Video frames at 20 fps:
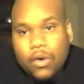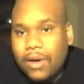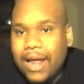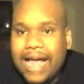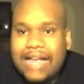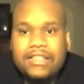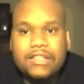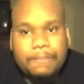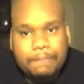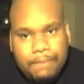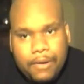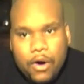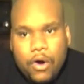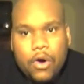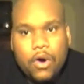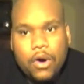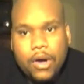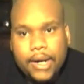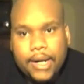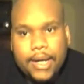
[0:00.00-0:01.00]
like to
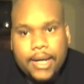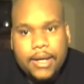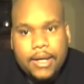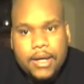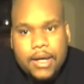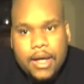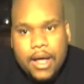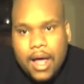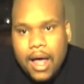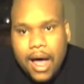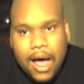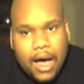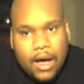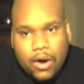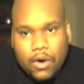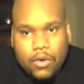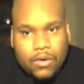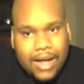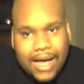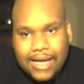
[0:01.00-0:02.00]
party. I
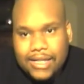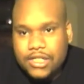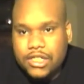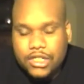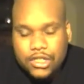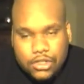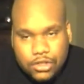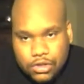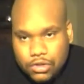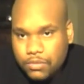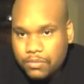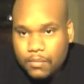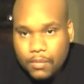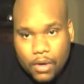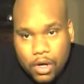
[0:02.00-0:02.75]
don't like to